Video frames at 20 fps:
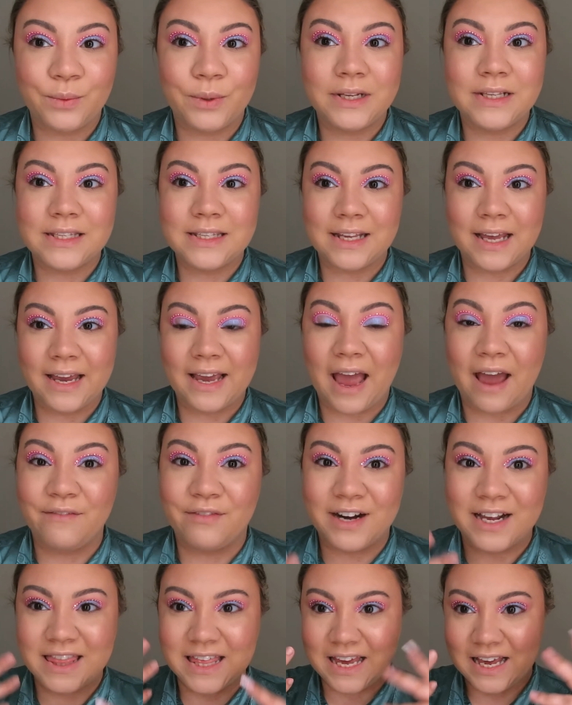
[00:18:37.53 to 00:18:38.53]
once like
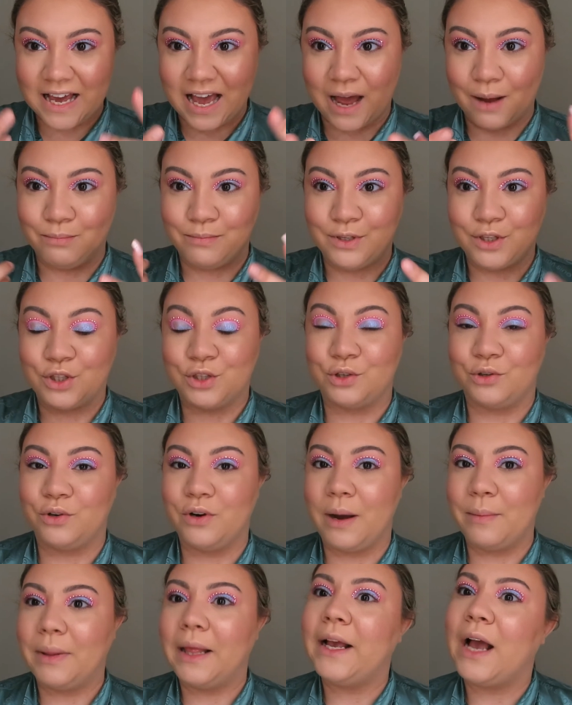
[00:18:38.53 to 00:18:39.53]
everything comes through,
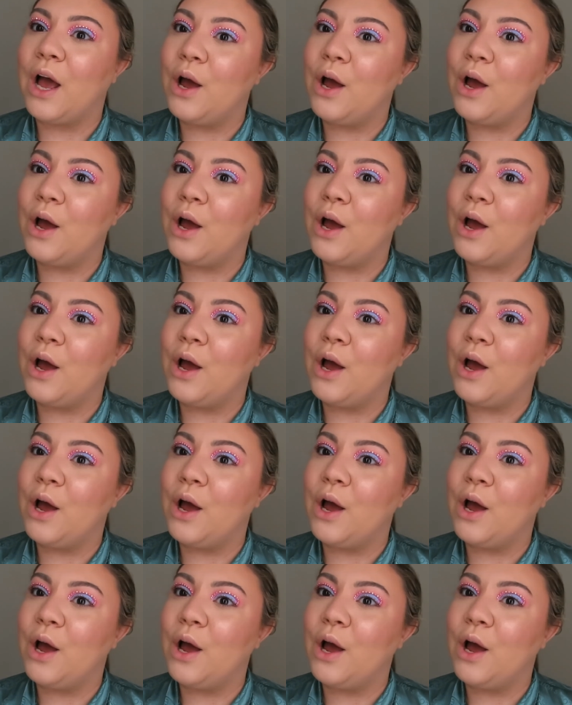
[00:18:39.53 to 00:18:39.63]
I'm like,